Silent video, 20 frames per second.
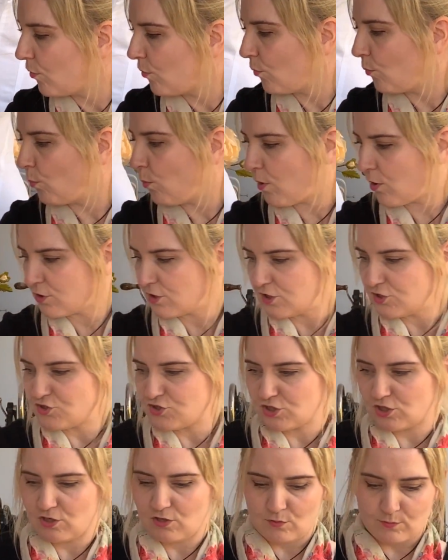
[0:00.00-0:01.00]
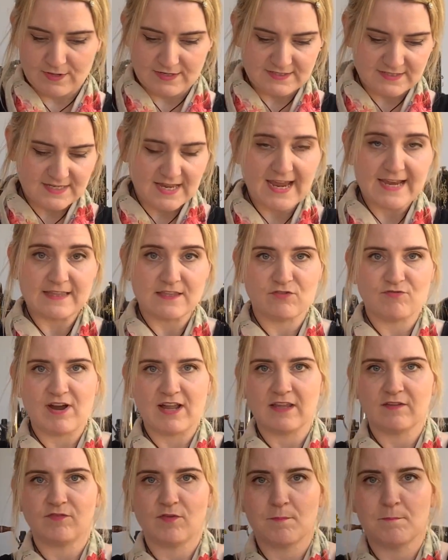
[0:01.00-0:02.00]
What you do is take the
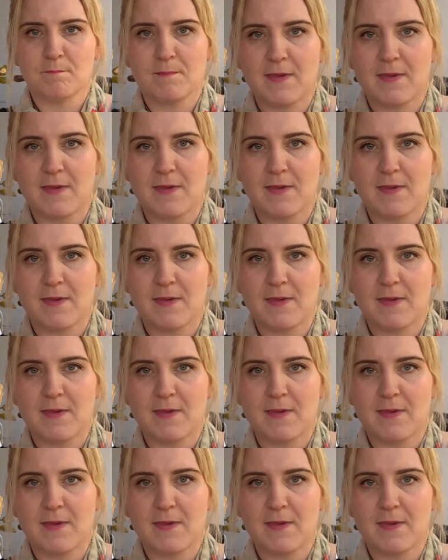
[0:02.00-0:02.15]
relevant